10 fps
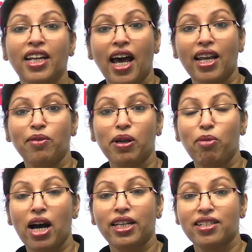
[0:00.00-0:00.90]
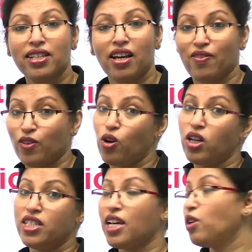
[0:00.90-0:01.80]
an animal by itself
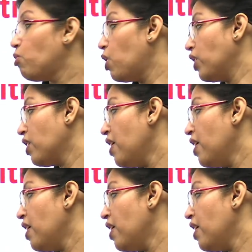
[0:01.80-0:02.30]
called a xenobot.